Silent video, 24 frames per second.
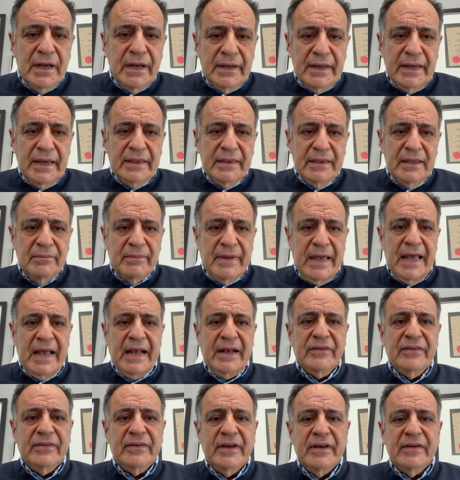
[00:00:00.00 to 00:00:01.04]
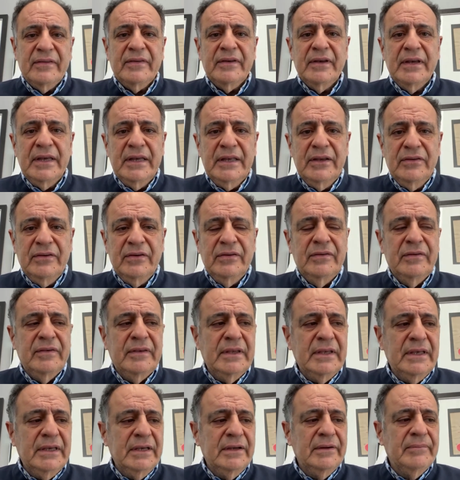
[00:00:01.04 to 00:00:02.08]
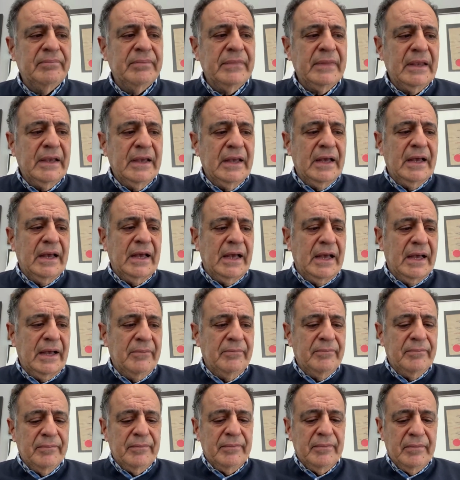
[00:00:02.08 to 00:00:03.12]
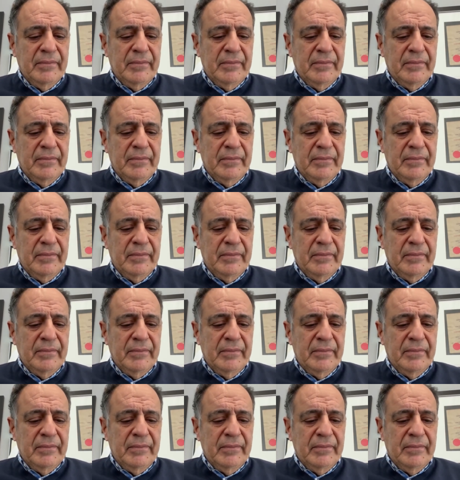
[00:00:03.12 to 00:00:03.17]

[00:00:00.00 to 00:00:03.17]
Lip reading: get them access into the um,